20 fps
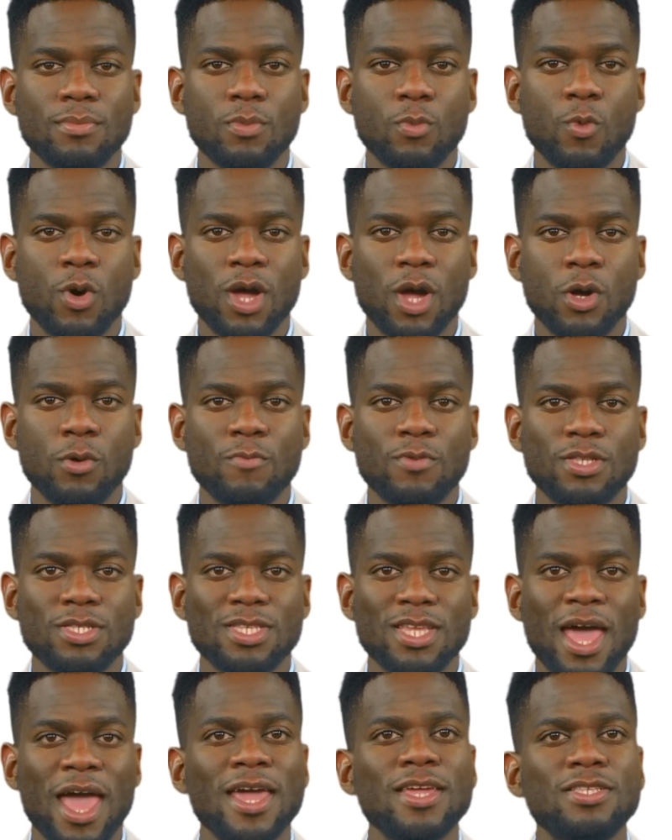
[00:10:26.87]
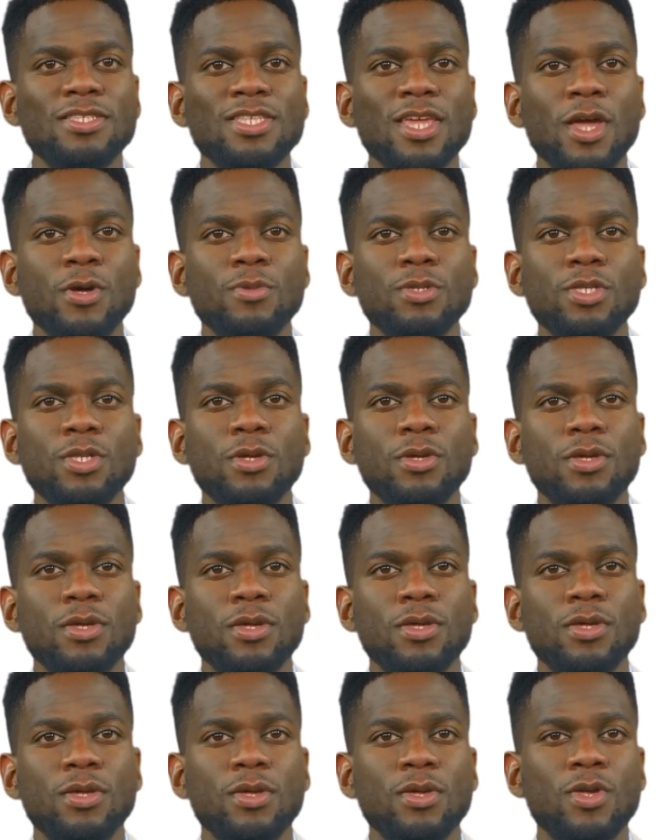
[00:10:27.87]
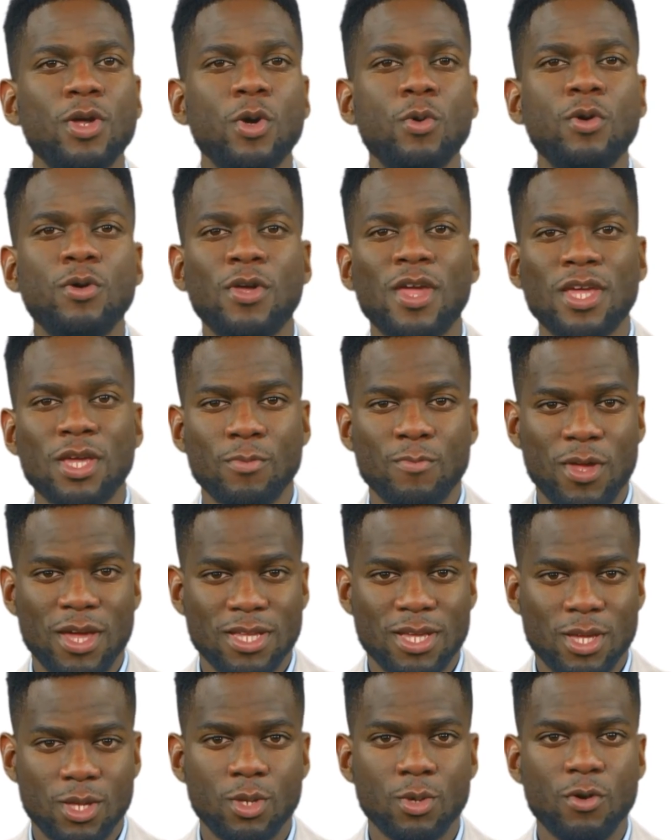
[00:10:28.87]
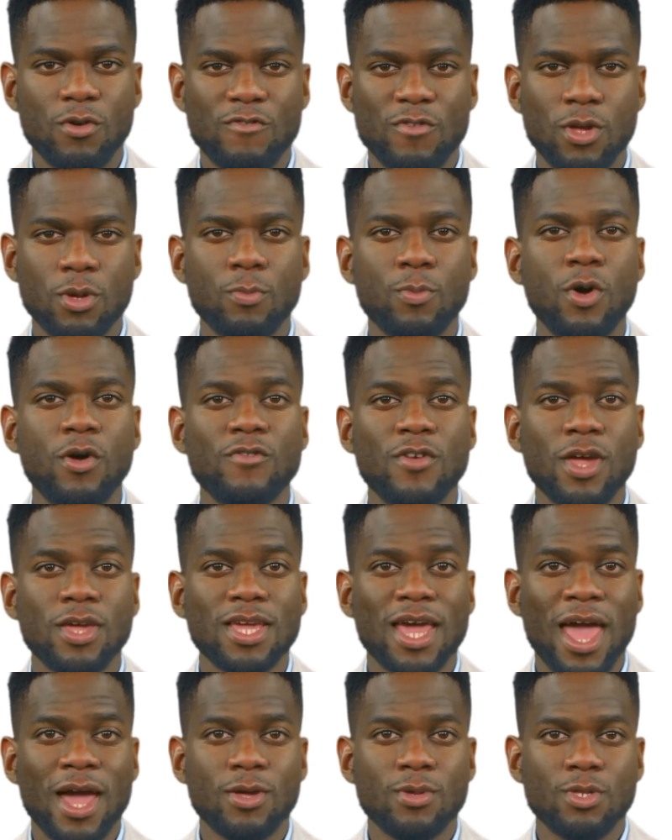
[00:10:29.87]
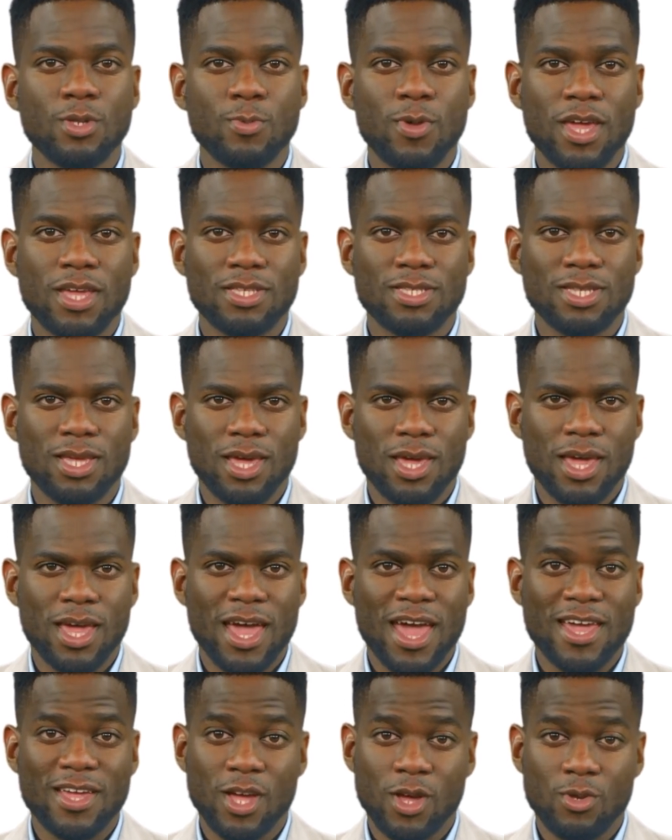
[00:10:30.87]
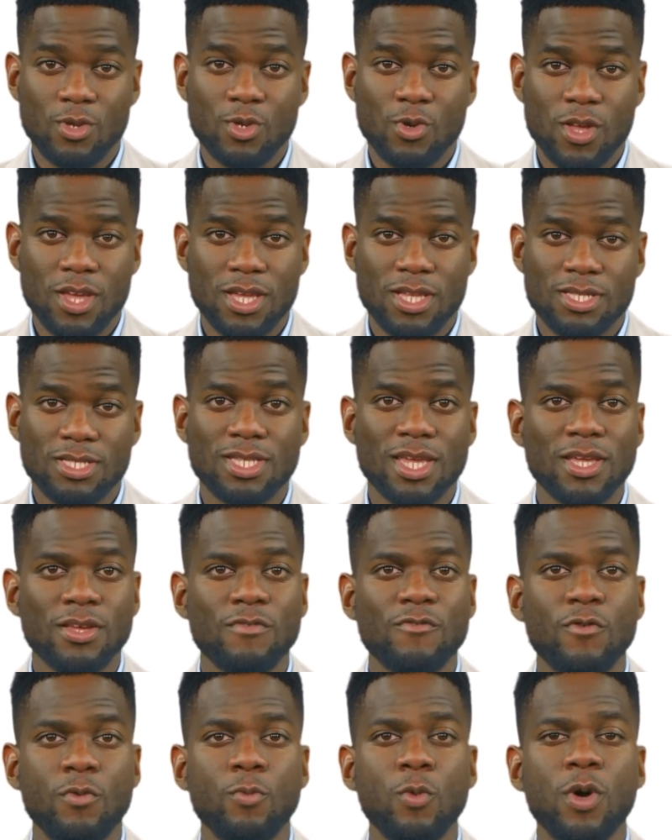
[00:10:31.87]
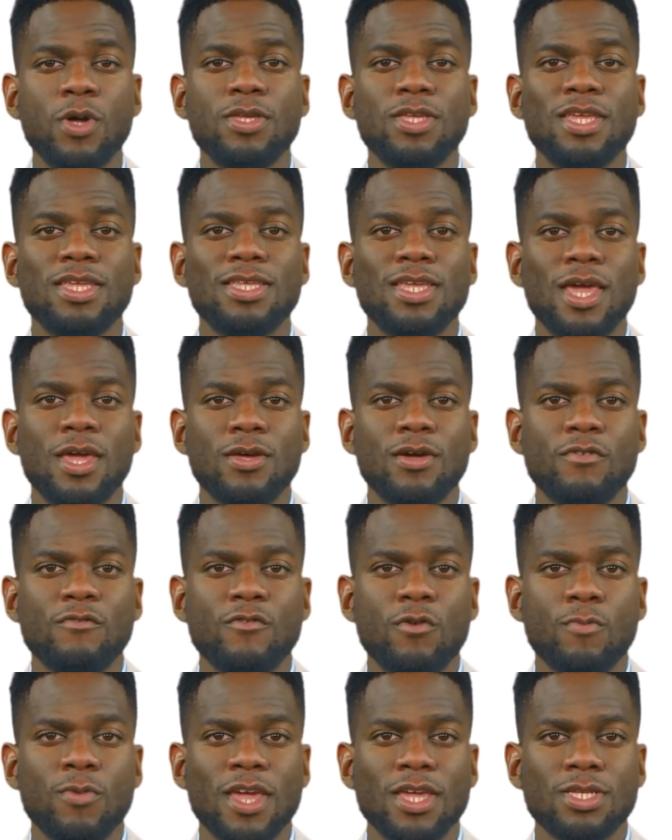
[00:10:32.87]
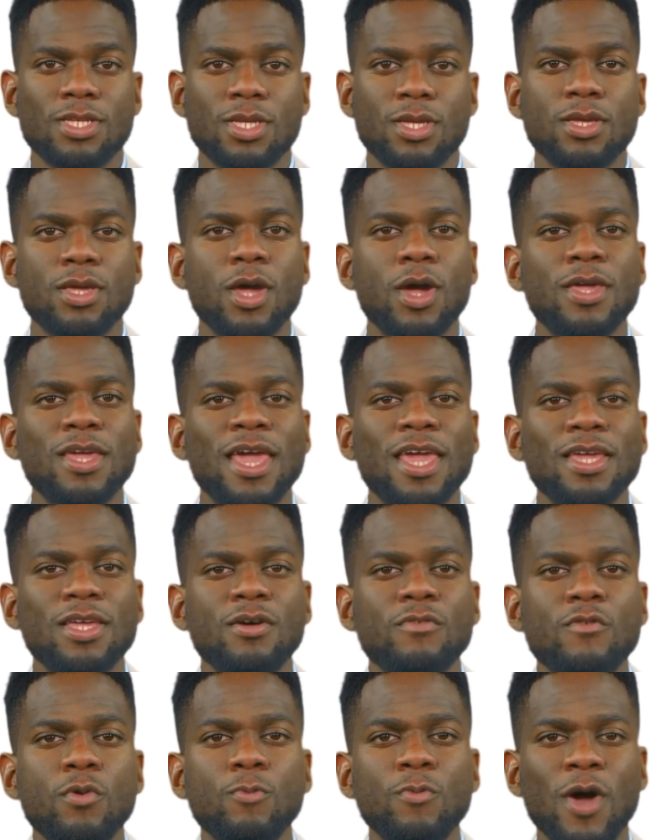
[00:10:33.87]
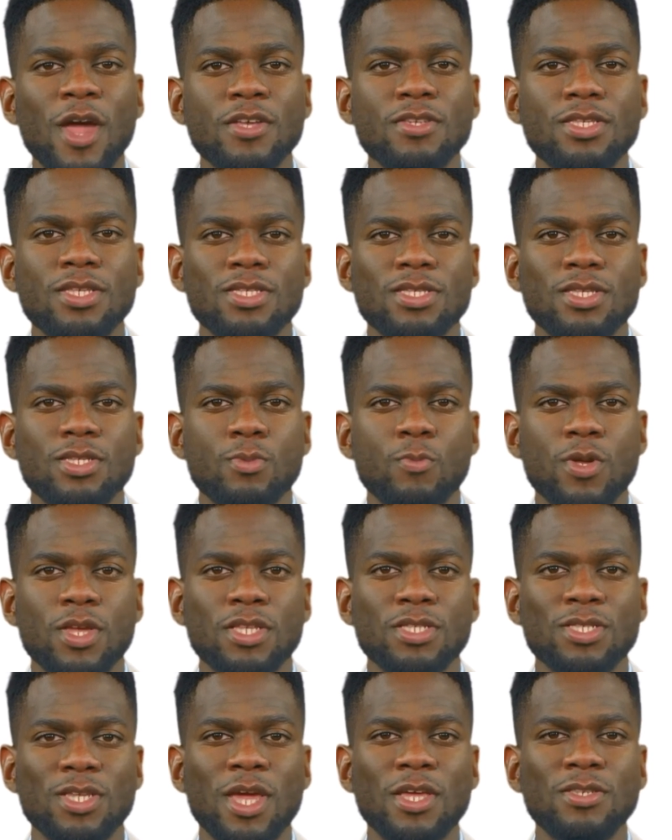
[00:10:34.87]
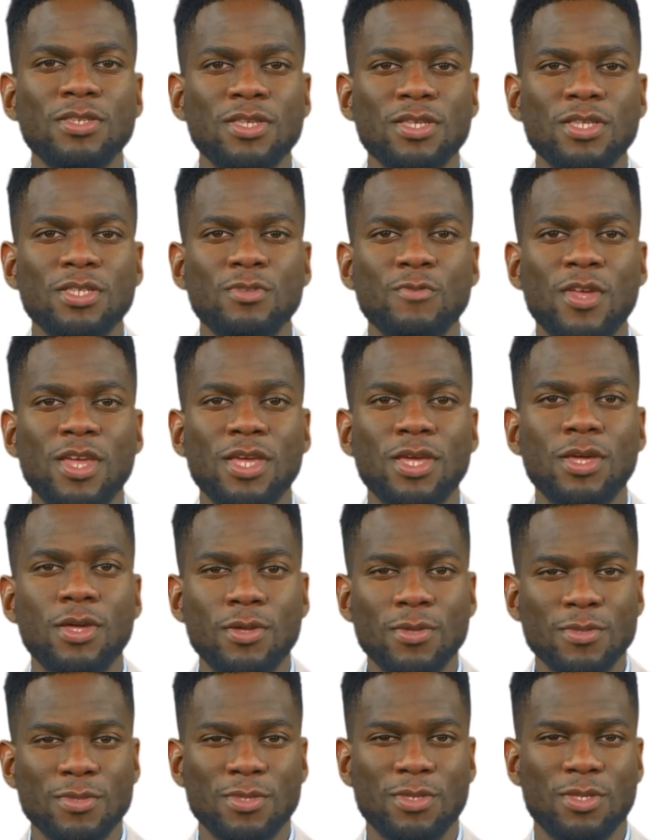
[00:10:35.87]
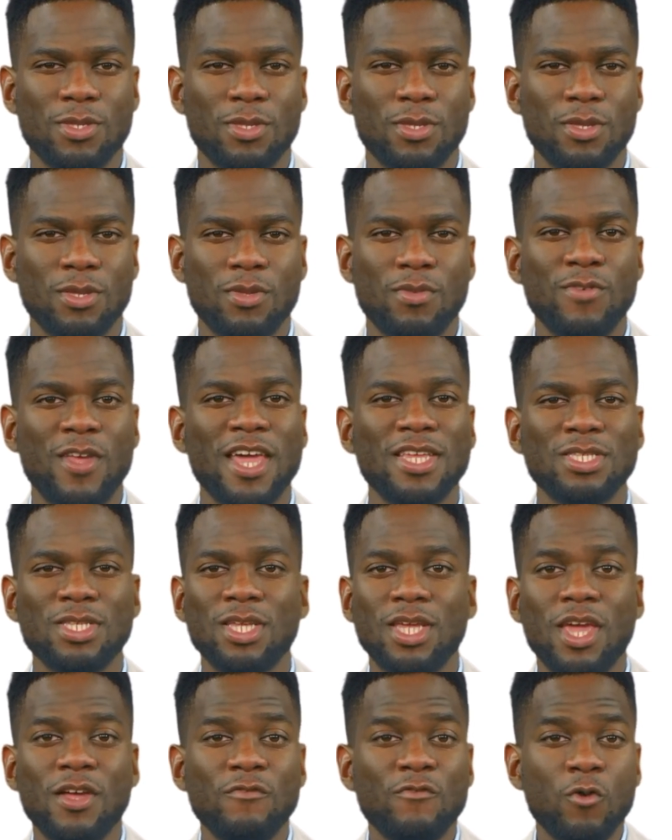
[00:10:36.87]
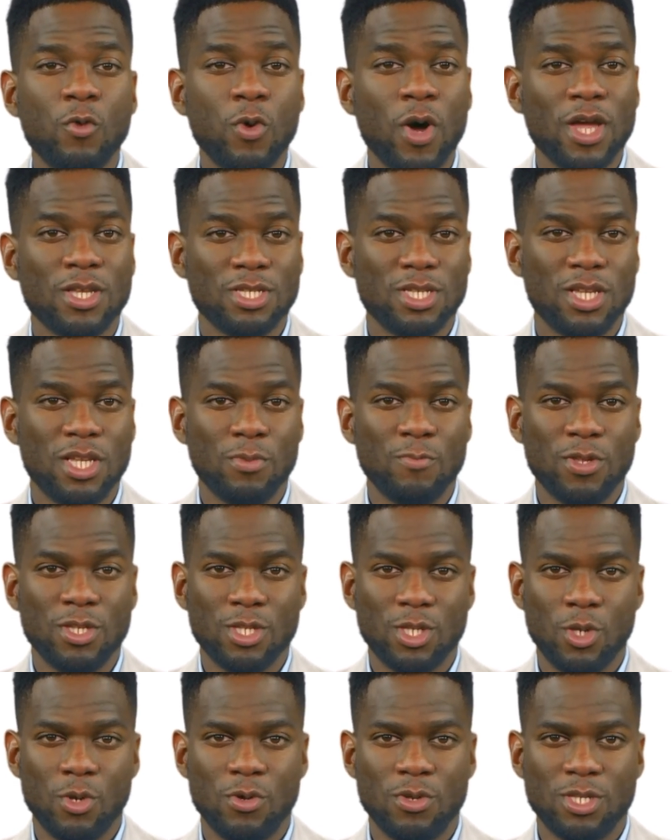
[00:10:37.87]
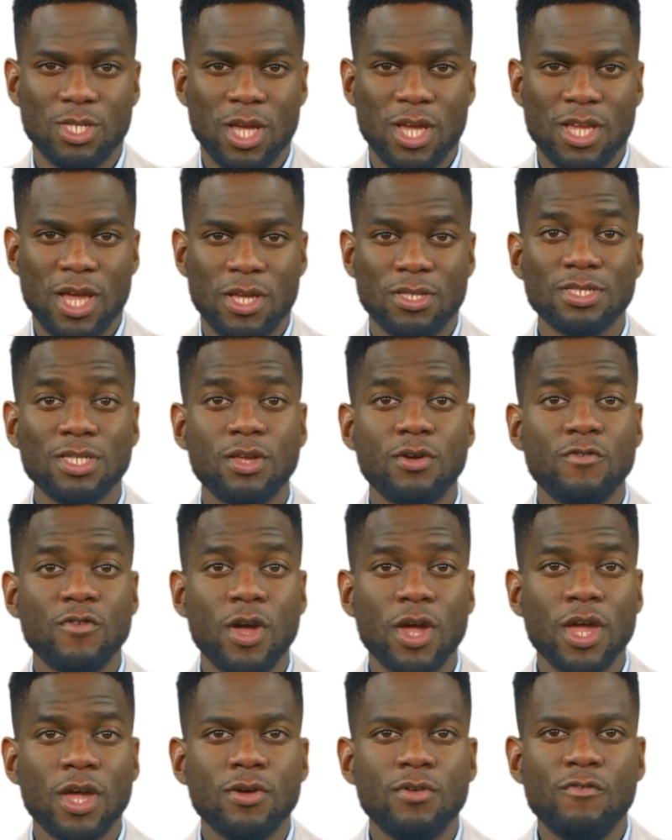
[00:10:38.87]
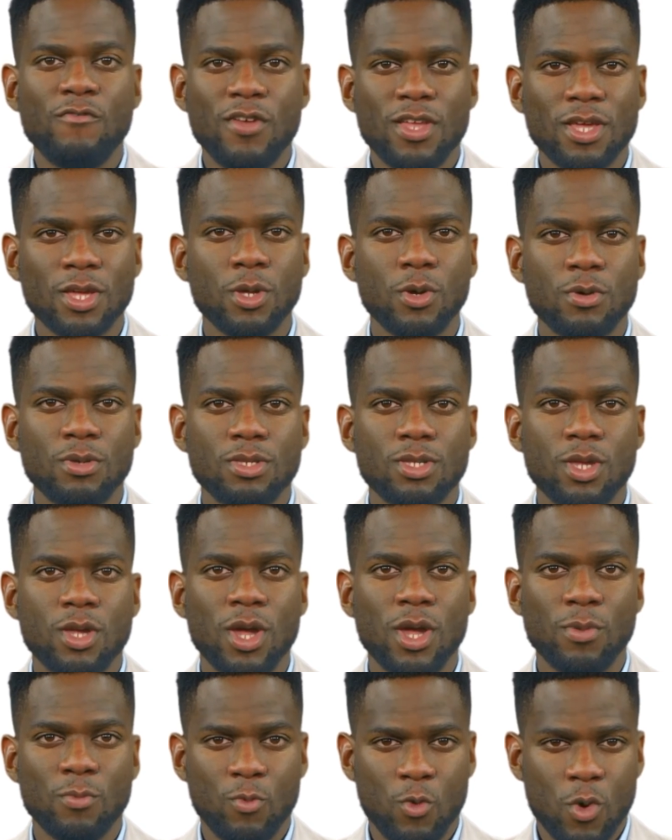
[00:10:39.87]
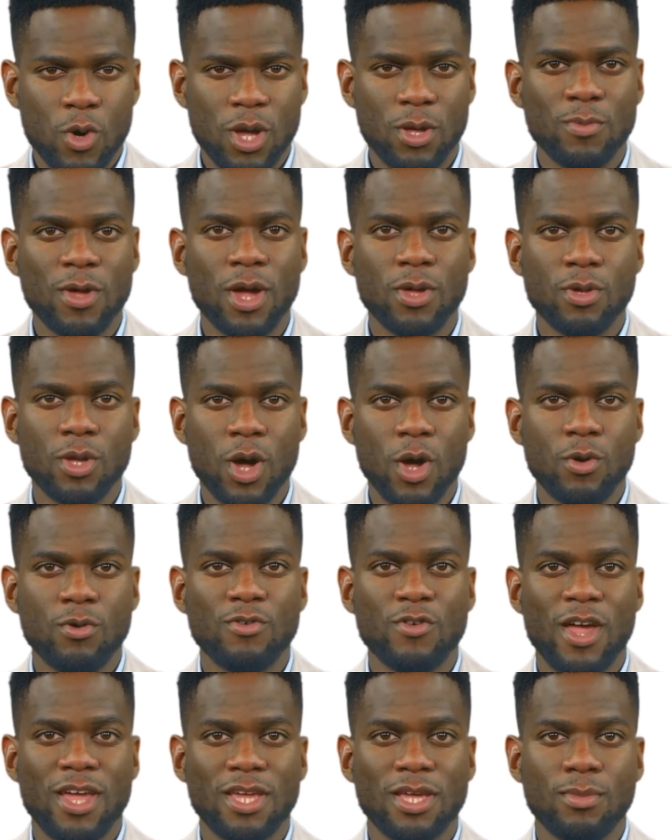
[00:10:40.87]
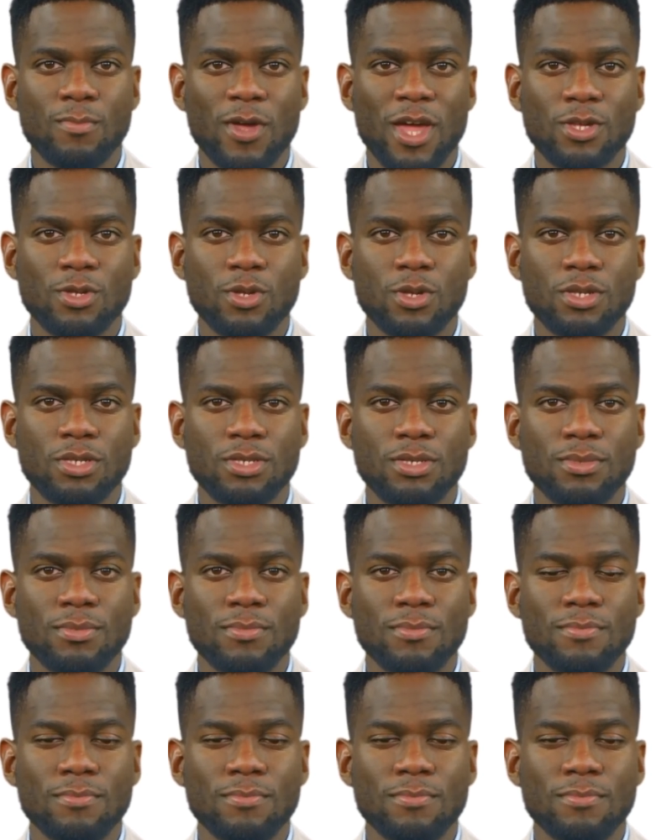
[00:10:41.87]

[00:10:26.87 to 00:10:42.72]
We hope this guide has helped you, and we recommend that you review both our knowledge base and our training center for more detailed information on any of the processes we discussed in this video. Thanks again for watching and be sure to check out some of our other videos to learn more about call tracking metrics.